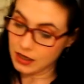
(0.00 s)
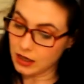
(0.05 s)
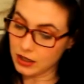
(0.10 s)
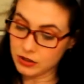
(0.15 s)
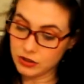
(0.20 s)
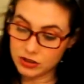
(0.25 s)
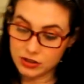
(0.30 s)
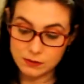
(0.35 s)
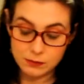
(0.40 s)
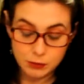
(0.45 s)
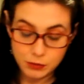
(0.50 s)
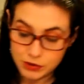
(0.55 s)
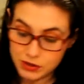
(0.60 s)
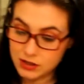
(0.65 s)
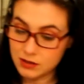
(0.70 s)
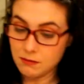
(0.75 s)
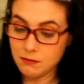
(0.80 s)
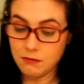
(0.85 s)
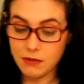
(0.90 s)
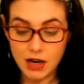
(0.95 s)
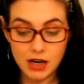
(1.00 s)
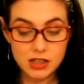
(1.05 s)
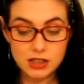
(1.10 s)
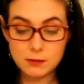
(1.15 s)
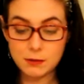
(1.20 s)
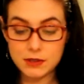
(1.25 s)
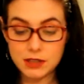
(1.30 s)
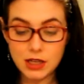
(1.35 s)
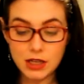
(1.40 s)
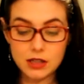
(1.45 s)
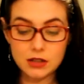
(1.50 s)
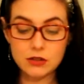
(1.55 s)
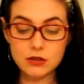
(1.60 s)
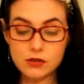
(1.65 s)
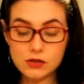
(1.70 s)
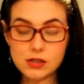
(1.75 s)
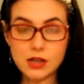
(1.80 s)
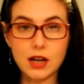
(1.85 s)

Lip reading: I just put some mashed potatoes